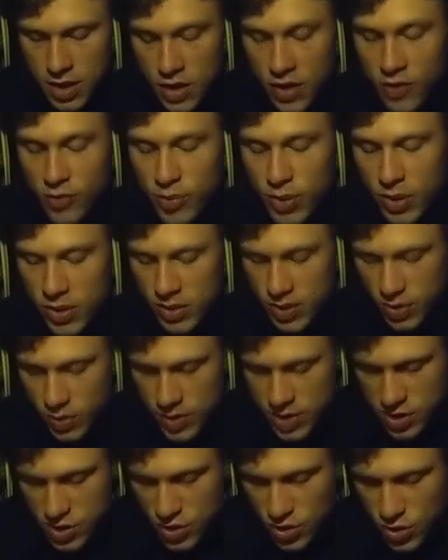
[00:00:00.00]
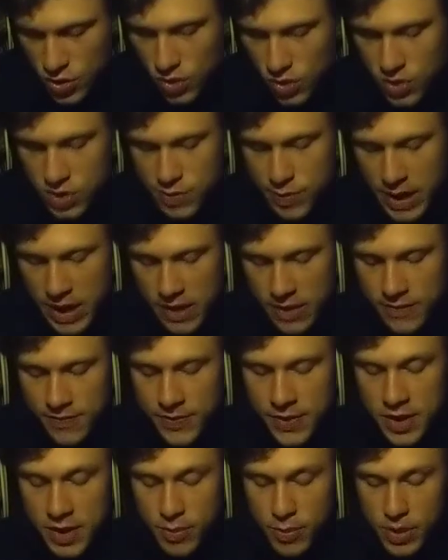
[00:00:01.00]
"You've broken the witch's cruel spell,"
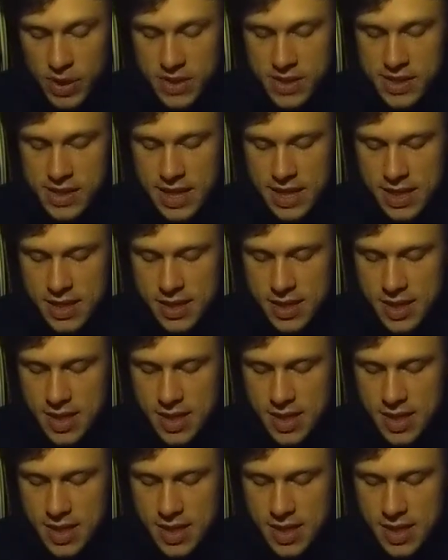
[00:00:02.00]
the prince said,